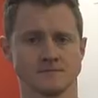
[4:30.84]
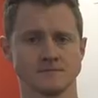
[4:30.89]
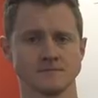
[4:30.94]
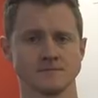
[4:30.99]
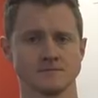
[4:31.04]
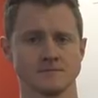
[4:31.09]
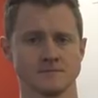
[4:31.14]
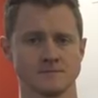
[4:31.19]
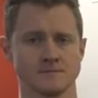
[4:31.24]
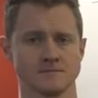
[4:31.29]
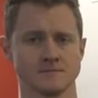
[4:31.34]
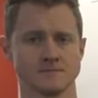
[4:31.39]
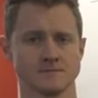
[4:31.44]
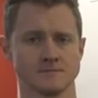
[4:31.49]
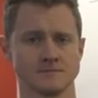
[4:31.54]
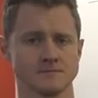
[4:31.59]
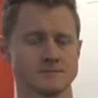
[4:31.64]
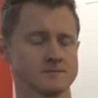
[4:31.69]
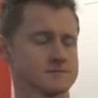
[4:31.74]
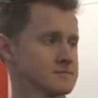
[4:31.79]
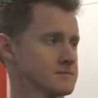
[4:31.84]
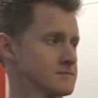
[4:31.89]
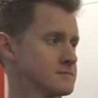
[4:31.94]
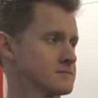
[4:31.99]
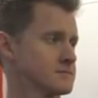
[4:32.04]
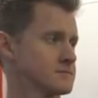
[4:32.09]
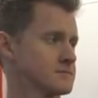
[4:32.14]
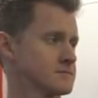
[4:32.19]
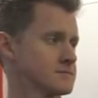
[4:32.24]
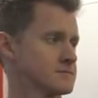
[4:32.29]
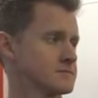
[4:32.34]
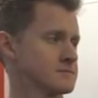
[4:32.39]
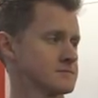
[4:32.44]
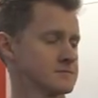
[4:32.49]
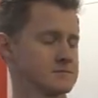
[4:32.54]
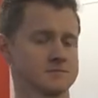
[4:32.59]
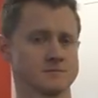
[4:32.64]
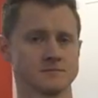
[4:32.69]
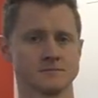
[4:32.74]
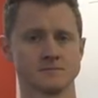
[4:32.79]

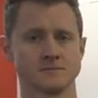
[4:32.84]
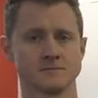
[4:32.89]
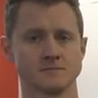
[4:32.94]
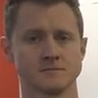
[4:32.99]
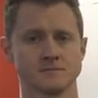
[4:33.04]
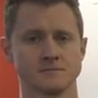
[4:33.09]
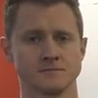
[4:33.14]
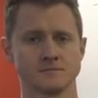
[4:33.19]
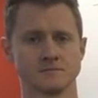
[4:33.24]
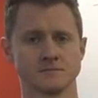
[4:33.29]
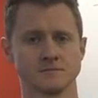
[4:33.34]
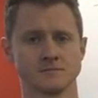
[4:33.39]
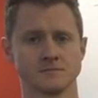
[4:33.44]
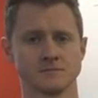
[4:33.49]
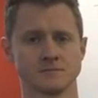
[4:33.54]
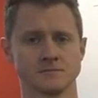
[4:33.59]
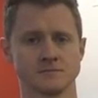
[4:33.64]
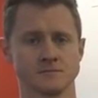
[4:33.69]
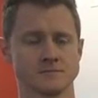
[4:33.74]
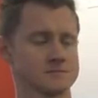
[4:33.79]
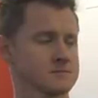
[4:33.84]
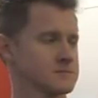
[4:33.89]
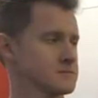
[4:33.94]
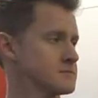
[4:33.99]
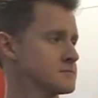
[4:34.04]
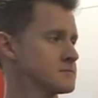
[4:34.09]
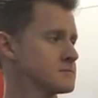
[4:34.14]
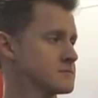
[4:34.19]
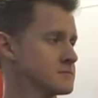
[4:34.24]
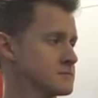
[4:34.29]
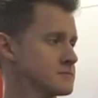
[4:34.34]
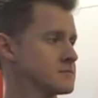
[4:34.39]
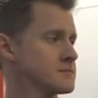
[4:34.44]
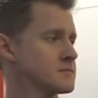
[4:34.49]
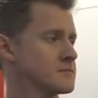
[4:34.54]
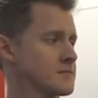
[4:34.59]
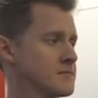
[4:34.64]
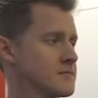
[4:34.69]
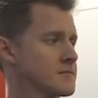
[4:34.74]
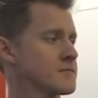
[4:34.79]

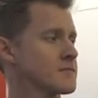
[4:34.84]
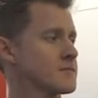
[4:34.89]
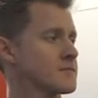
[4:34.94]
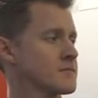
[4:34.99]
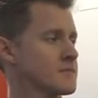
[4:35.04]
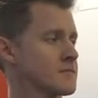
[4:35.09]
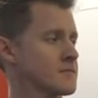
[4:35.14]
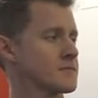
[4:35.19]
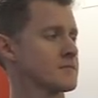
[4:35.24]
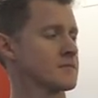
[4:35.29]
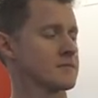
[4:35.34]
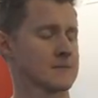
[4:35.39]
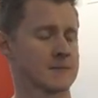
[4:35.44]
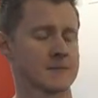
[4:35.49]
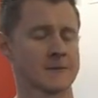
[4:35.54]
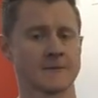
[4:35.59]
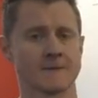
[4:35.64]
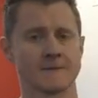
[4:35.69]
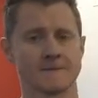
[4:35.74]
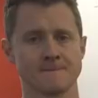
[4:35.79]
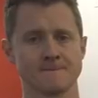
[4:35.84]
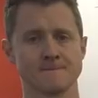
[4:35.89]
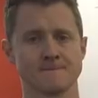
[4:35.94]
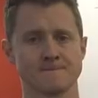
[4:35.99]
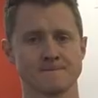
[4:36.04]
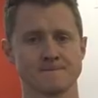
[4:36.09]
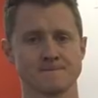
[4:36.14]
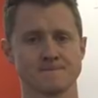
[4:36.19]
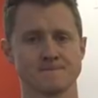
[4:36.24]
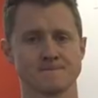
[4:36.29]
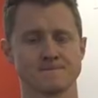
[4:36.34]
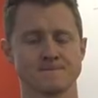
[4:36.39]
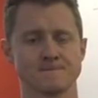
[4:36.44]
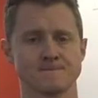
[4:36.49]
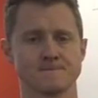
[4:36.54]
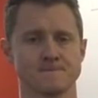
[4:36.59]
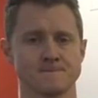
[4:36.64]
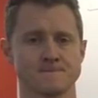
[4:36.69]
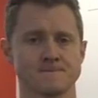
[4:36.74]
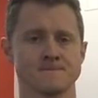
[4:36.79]

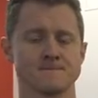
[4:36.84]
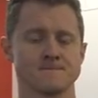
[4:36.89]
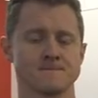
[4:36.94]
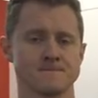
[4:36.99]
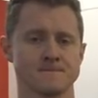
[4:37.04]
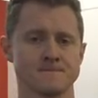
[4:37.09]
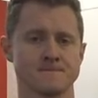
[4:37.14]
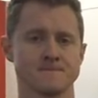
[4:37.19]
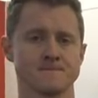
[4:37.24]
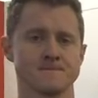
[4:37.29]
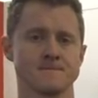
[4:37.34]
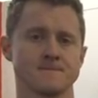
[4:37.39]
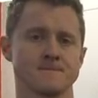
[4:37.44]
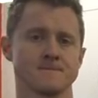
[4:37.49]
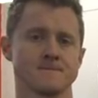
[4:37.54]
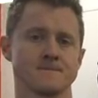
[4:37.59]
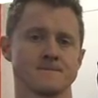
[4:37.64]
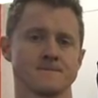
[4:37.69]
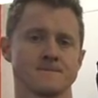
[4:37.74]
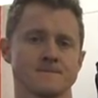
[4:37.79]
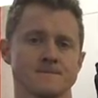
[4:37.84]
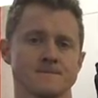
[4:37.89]
(silent)